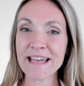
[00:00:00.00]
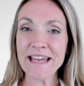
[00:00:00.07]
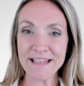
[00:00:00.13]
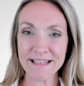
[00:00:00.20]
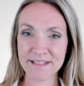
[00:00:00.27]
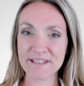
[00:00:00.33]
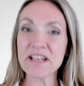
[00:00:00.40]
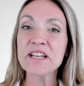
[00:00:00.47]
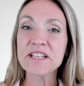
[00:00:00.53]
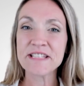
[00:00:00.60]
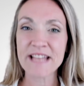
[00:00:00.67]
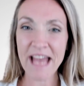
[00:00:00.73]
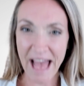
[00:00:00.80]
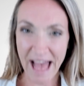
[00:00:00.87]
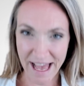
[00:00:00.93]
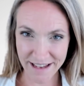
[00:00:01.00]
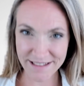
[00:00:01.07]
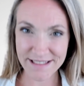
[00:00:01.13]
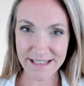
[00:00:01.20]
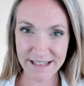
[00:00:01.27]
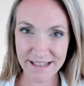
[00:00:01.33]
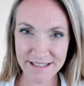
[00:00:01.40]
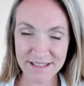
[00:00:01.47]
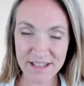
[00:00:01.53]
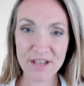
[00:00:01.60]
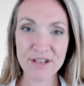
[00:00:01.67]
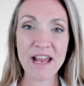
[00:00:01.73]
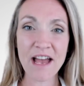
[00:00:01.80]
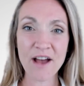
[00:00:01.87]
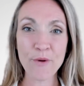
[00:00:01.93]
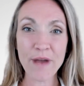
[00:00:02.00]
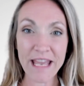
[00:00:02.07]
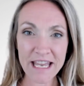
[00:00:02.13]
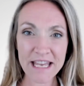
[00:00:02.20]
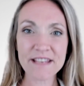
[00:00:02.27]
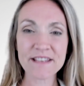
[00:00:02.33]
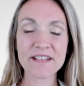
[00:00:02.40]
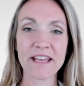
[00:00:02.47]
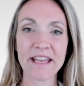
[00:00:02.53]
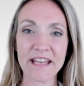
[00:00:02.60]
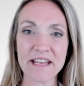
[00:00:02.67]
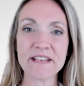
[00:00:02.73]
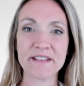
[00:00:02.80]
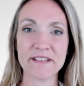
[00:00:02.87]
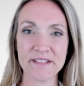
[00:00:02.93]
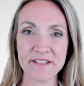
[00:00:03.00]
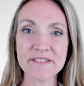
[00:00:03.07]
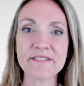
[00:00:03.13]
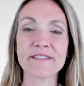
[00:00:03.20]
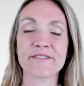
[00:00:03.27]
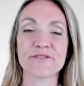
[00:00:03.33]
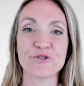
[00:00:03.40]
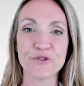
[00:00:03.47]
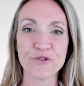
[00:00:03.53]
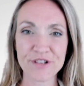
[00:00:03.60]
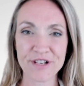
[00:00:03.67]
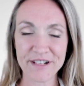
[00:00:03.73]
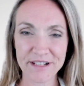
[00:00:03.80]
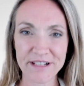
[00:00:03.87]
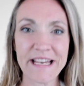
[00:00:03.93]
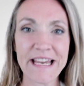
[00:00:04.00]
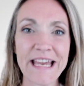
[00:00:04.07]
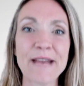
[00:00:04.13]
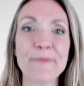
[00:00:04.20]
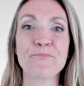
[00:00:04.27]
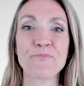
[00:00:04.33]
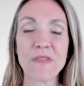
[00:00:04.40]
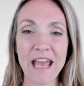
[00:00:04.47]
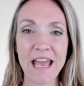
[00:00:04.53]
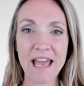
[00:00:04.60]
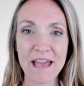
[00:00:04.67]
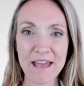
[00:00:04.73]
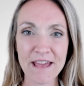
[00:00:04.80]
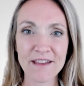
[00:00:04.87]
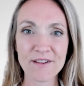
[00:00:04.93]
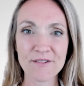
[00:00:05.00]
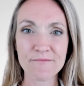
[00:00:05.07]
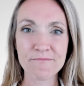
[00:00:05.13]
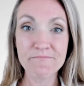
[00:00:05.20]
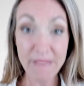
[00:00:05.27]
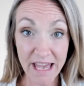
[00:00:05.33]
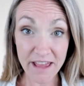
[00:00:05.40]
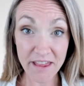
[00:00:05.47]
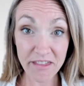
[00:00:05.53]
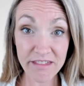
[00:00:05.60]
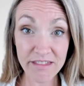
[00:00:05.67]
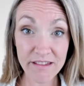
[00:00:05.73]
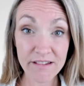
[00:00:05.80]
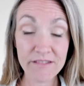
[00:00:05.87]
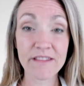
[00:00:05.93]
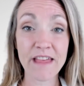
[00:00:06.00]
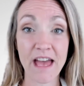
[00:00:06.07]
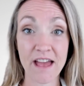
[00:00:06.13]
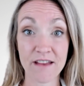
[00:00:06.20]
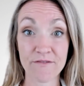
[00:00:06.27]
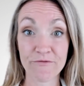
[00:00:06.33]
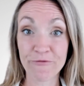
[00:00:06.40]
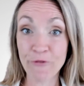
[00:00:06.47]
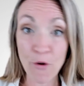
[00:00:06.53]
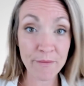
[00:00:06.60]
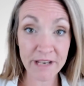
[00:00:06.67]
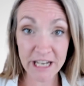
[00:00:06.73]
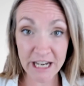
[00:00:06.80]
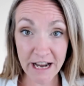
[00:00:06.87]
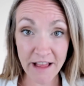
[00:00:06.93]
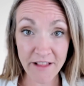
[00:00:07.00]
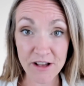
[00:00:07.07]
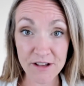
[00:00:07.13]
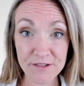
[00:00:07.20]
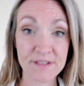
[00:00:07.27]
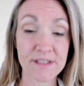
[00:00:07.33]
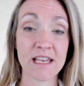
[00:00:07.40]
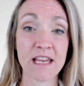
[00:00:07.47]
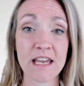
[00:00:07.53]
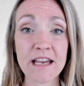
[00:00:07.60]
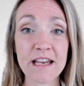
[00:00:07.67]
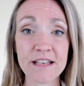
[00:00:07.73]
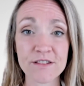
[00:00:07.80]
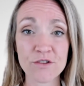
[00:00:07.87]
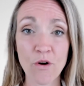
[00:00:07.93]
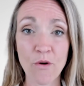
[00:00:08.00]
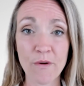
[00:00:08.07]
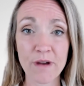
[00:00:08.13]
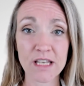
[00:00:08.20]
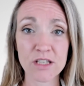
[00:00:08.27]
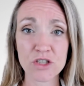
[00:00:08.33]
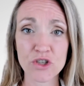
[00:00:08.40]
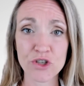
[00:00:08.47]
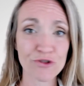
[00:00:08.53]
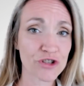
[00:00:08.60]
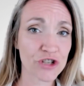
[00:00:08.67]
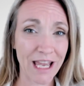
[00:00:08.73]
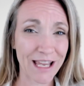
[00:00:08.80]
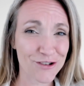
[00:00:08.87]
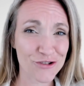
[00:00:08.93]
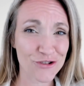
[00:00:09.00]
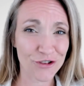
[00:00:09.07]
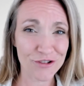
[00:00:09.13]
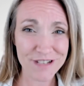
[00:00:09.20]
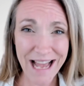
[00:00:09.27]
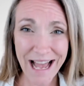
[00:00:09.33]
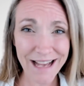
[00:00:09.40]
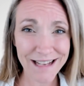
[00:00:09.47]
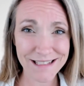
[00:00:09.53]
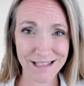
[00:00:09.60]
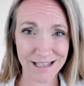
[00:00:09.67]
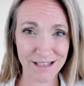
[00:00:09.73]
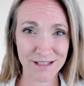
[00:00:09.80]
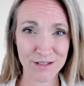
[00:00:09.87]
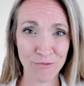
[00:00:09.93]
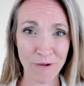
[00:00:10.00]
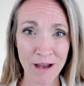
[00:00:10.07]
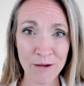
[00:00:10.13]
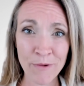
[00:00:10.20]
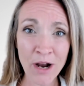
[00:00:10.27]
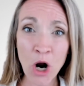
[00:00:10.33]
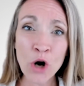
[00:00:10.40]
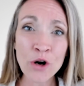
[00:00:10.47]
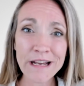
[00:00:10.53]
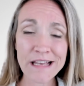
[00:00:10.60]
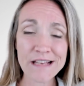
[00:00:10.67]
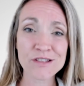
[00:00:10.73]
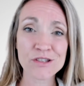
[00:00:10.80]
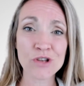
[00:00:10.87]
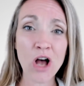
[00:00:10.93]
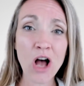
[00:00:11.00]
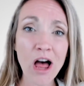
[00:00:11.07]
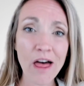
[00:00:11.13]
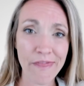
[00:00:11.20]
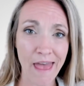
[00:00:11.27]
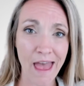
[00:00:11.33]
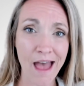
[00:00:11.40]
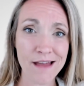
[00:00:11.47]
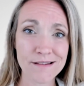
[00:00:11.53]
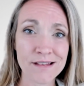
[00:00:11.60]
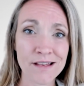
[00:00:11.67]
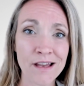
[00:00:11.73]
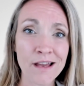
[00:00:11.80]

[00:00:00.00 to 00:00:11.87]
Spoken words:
is taxes. Now, it is certainly a myth that forming an LLC is going to change your taxes, right? We already saw that.